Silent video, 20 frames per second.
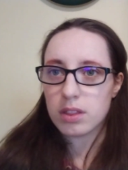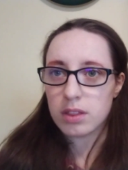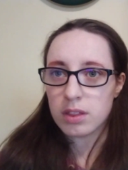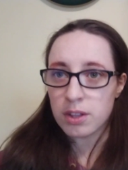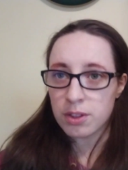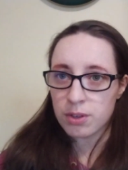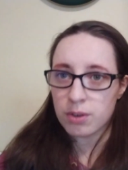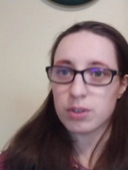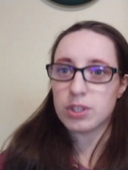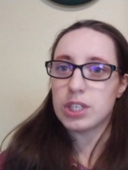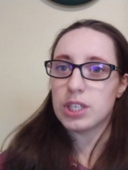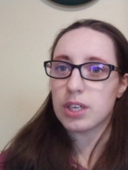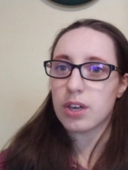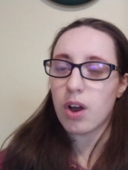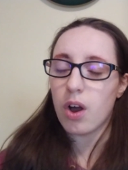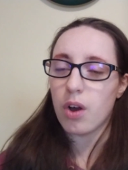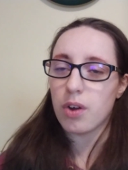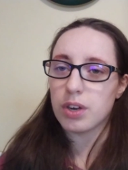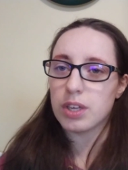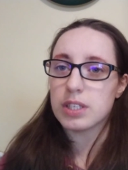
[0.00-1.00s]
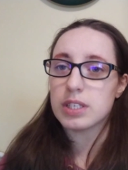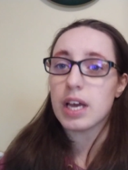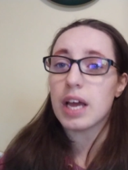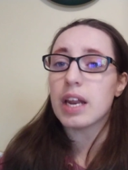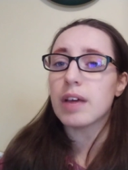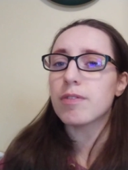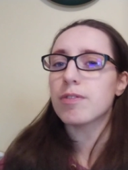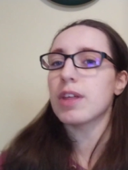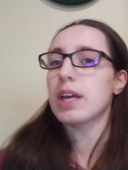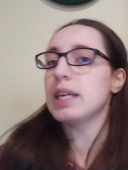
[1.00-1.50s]
the 13 colonies. And
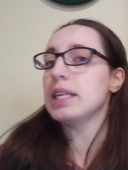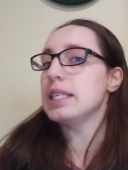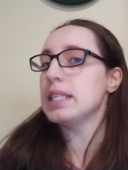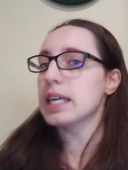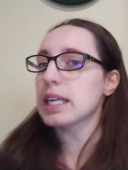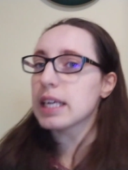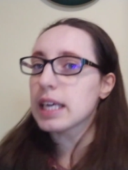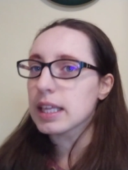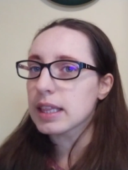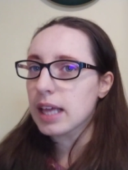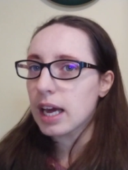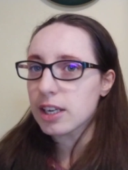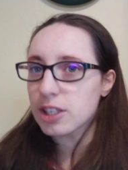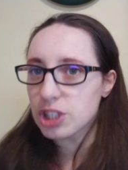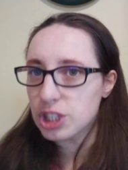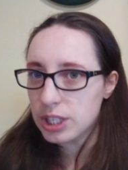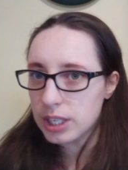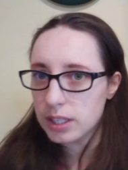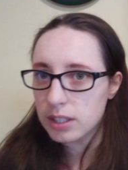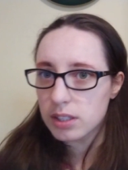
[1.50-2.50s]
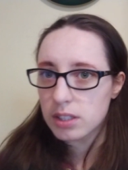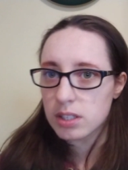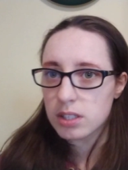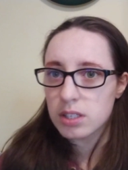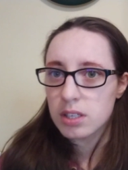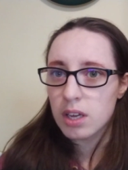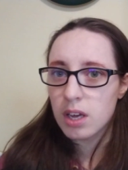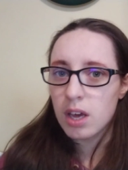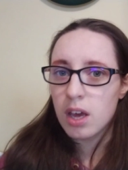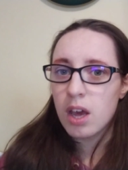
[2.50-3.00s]
if they did get that chance,